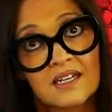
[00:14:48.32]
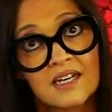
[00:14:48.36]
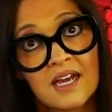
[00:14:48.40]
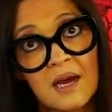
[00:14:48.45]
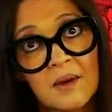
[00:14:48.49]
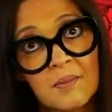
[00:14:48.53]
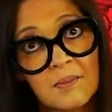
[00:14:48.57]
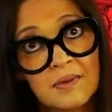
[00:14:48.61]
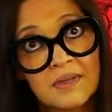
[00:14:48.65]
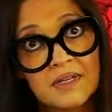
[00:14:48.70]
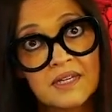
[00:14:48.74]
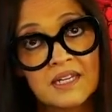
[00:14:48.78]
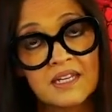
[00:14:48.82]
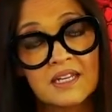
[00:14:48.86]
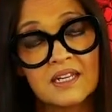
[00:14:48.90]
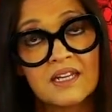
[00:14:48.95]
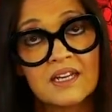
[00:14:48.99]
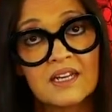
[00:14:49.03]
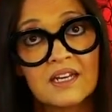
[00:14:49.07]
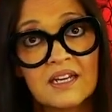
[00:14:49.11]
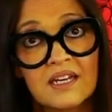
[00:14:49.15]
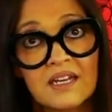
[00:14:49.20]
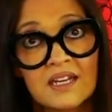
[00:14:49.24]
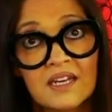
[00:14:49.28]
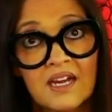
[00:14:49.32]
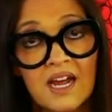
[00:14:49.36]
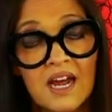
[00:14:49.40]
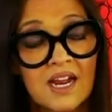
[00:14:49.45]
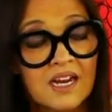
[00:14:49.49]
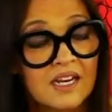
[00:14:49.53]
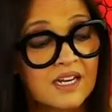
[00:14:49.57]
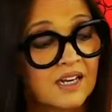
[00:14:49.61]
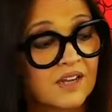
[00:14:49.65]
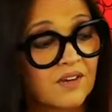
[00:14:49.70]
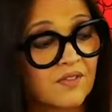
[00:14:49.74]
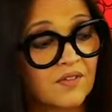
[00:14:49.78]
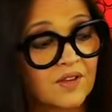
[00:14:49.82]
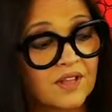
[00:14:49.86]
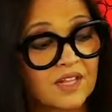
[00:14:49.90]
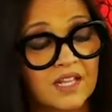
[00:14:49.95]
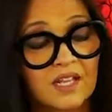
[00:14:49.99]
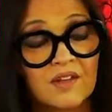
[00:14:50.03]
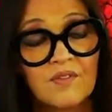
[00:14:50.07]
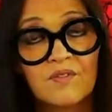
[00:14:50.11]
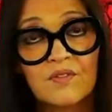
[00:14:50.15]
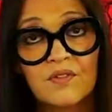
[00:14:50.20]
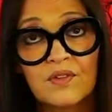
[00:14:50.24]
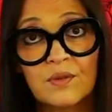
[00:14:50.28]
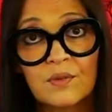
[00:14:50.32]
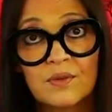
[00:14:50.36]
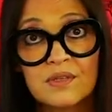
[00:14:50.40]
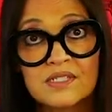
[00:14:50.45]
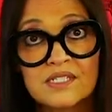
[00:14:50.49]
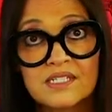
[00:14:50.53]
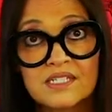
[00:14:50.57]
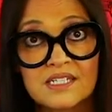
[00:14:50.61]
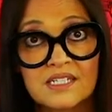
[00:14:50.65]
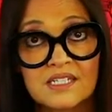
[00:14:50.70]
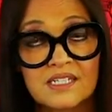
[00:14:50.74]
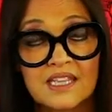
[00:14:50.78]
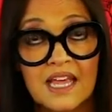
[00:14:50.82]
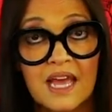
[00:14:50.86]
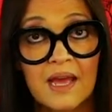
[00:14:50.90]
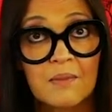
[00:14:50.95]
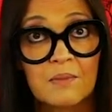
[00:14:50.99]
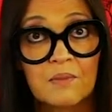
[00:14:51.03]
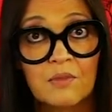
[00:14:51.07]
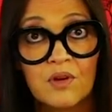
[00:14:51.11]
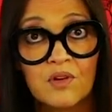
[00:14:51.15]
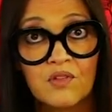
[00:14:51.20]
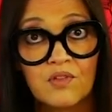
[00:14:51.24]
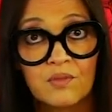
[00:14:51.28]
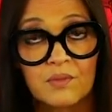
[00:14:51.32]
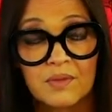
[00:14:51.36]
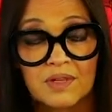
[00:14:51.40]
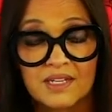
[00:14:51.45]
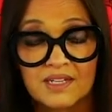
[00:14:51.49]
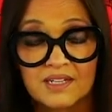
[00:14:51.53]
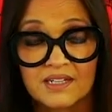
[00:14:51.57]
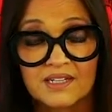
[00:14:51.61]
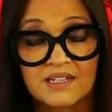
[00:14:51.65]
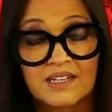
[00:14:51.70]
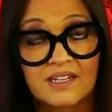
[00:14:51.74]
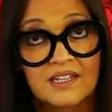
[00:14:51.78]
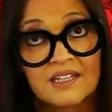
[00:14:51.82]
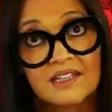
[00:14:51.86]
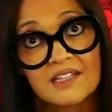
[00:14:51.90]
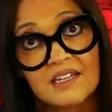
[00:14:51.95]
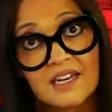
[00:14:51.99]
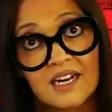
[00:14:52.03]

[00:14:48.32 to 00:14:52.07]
company kind of influenced that movement in the